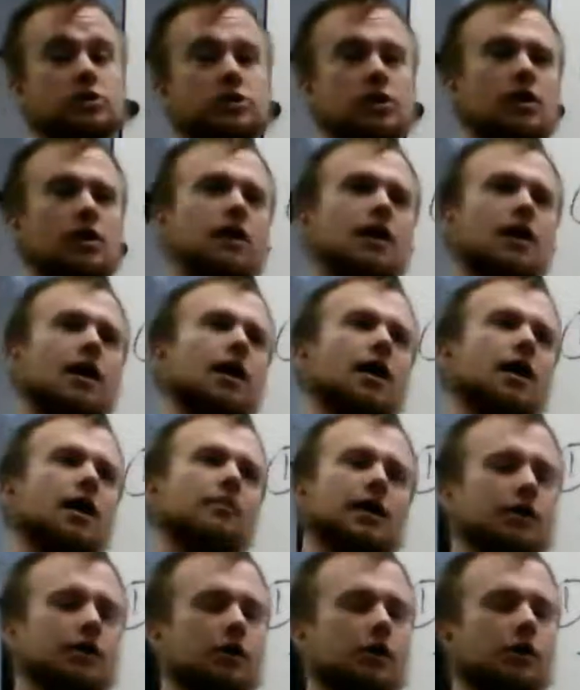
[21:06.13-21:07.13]
I
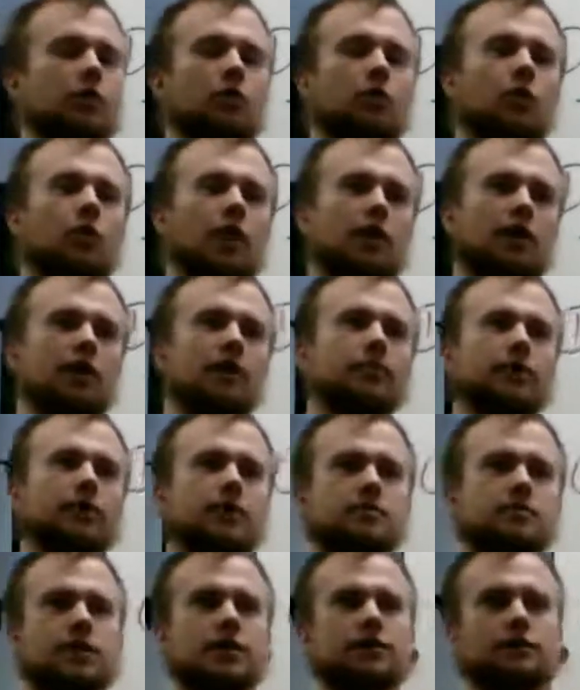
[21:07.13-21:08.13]
didn't go in the water
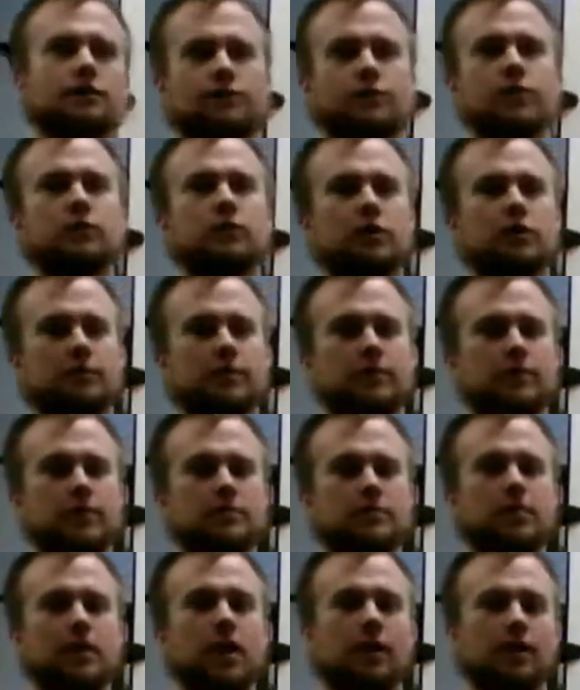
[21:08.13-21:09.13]
because I didn't feel good
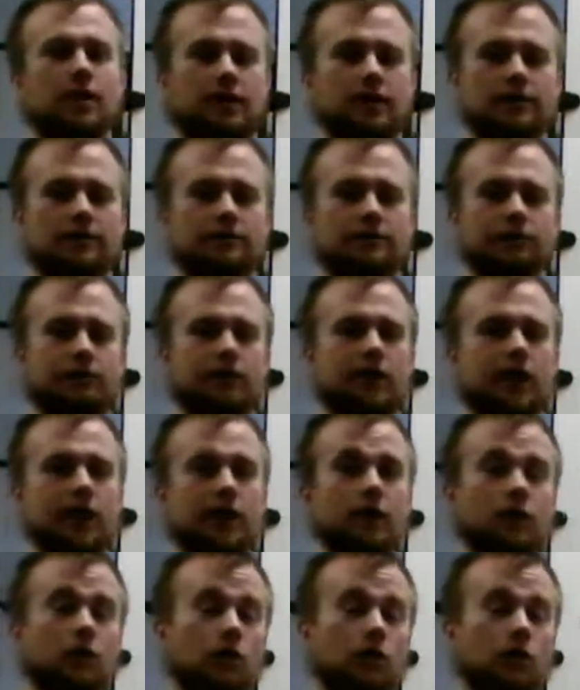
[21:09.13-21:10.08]
about my body, right?